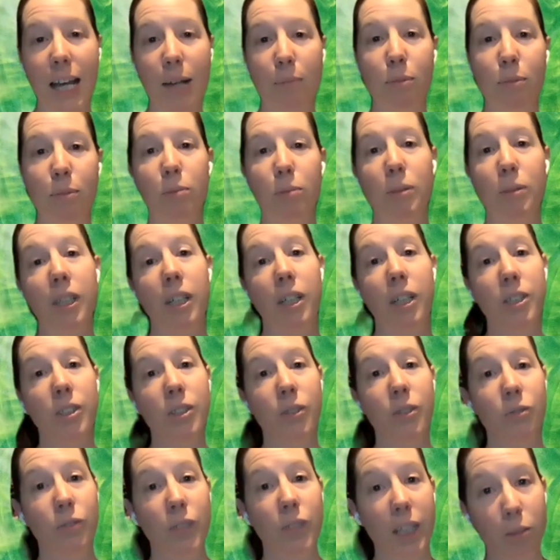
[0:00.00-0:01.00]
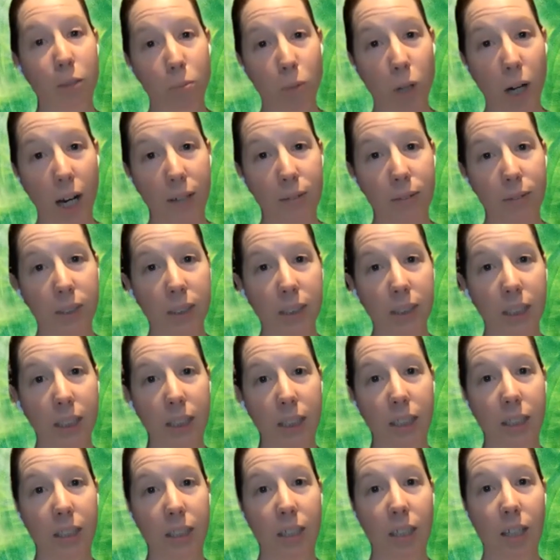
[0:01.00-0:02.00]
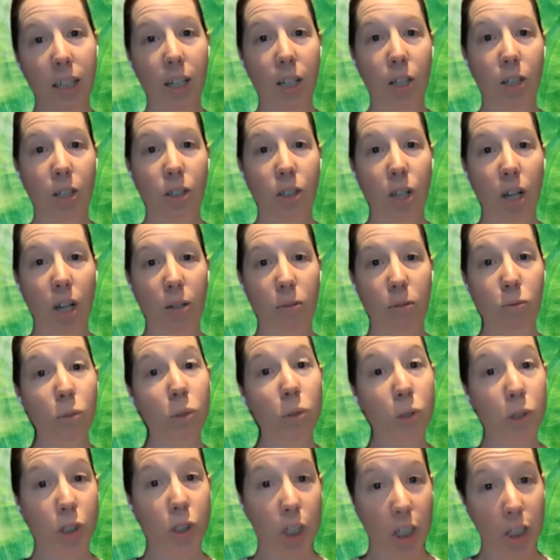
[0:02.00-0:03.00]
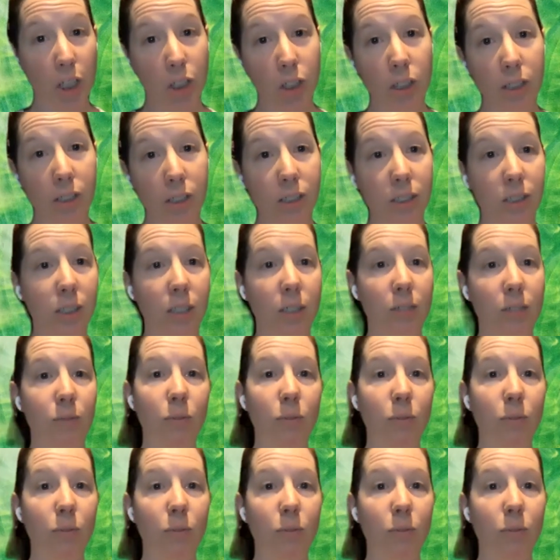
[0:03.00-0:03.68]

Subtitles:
happened because of data privacy rule changes,